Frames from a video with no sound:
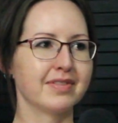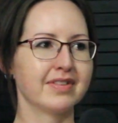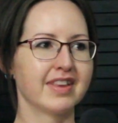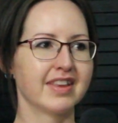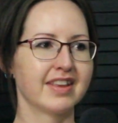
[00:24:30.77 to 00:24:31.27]

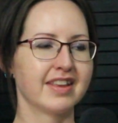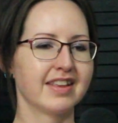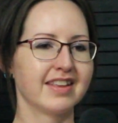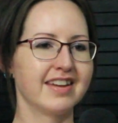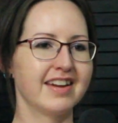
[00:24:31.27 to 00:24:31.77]
Beautiful.
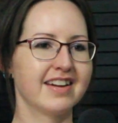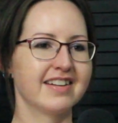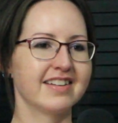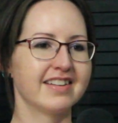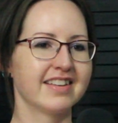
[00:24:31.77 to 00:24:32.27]
Yeah.
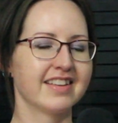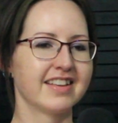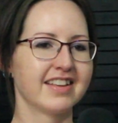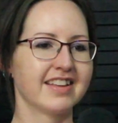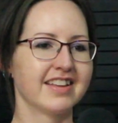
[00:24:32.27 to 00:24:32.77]
Absolutely stunning.